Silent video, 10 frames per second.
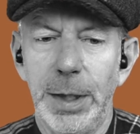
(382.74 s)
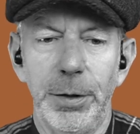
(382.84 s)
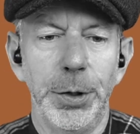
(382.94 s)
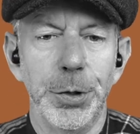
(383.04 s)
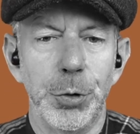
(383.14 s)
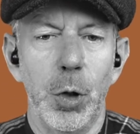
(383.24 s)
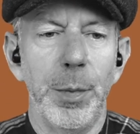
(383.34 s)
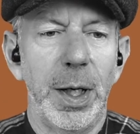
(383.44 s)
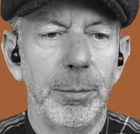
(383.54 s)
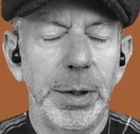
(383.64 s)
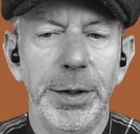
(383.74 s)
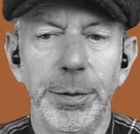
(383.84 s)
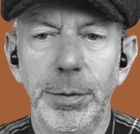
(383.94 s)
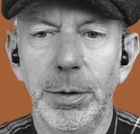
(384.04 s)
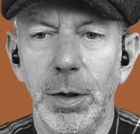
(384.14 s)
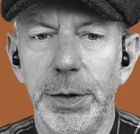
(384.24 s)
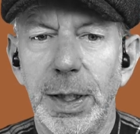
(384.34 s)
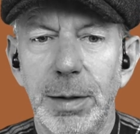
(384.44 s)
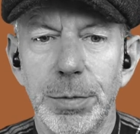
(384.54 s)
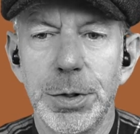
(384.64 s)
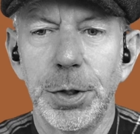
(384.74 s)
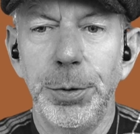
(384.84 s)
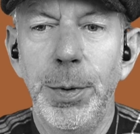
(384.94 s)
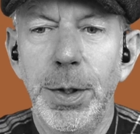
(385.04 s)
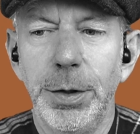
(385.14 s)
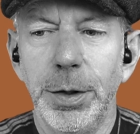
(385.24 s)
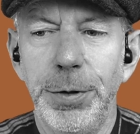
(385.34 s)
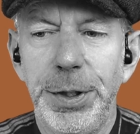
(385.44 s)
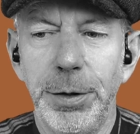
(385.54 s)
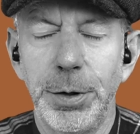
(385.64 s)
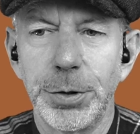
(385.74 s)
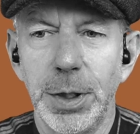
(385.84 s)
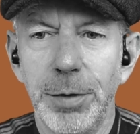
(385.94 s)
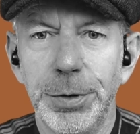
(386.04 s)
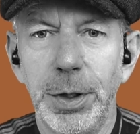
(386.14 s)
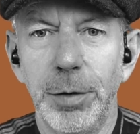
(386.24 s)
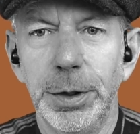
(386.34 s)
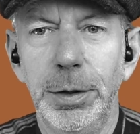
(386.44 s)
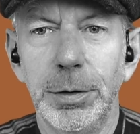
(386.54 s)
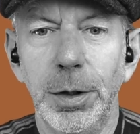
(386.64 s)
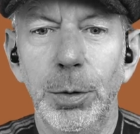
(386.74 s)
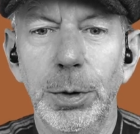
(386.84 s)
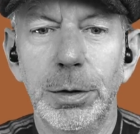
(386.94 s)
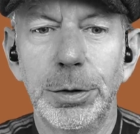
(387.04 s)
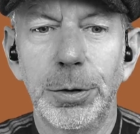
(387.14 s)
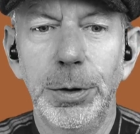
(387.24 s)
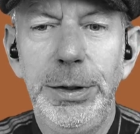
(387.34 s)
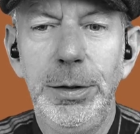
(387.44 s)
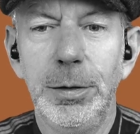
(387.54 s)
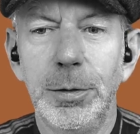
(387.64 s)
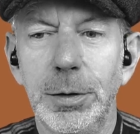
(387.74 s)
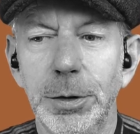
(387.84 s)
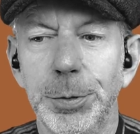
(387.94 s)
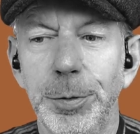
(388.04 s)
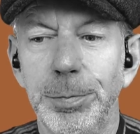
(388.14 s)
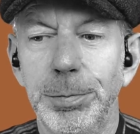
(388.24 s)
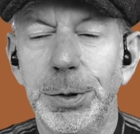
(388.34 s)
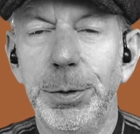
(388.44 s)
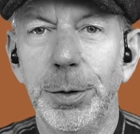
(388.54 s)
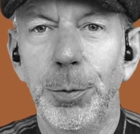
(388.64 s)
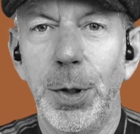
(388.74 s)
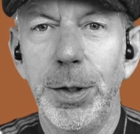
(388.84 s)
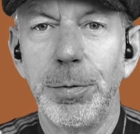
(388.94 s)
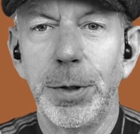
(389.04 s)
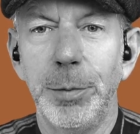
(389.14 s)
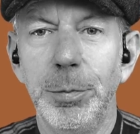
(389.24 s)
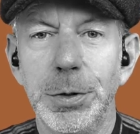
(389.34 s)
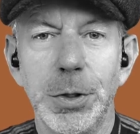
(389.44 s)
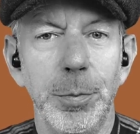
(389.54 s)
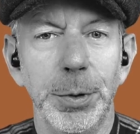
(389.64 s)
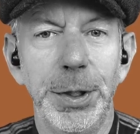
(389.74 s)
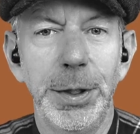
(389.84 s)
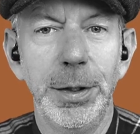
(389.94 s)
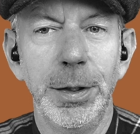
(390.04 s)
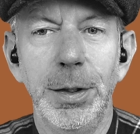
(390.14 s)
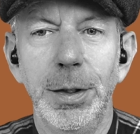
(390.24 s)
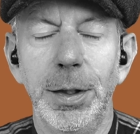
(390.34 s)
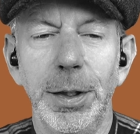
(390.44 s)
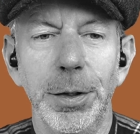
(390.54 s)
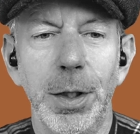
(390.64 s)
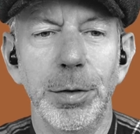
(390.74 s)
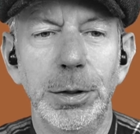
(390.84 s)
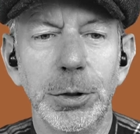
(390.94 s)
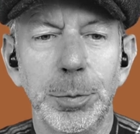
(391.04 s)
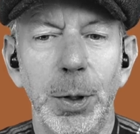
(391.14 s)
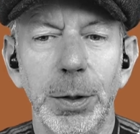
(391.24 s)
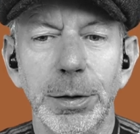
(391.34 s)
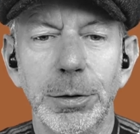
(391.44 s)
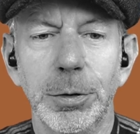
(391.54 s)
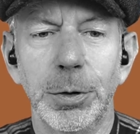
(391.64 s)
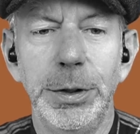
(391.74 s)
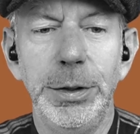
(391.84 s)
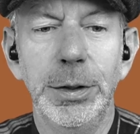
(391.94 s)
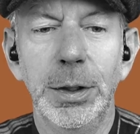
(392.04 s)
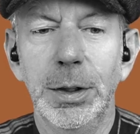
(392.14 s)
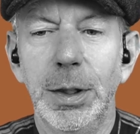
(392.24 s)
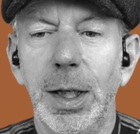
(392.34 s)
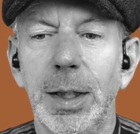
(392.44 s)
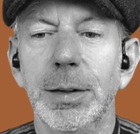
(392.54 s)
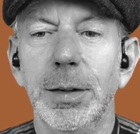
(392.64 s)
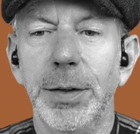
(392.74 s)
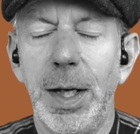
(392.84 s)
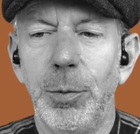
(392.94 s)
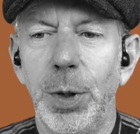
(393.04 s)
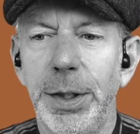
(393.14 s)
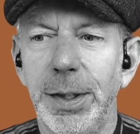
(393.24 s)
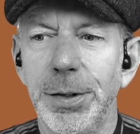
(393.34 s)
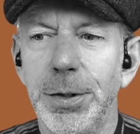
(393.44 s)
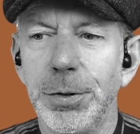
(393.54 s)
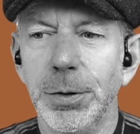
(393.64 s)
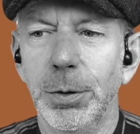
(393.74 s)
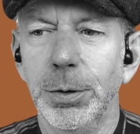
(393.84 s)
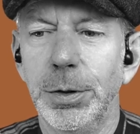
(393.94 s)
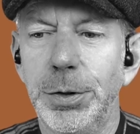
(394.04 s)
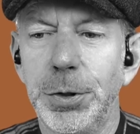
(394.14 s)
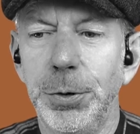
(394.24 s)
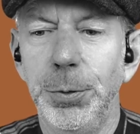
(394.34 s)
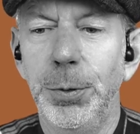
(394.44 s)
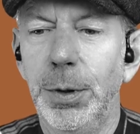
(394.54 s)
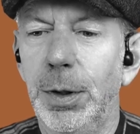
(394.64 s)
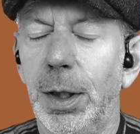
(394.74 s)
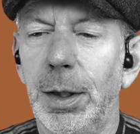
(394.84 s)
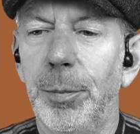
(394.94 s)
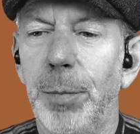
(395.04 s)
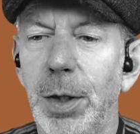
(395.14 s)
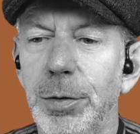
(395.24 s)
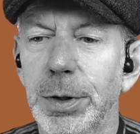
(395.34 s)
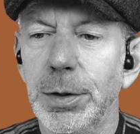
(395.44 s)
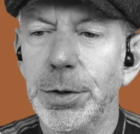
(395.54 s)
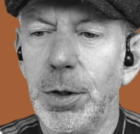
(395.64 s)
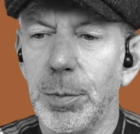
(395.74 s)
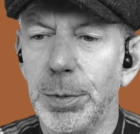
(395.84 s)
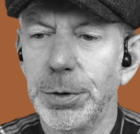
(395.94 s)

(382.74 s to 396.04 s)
And I could drop that in like that. So the video doesn't have to cover the whole of the screen, because we're doing the wireframe type of gig. It can cover just part of the screen, and that way it doesn't look too over the top.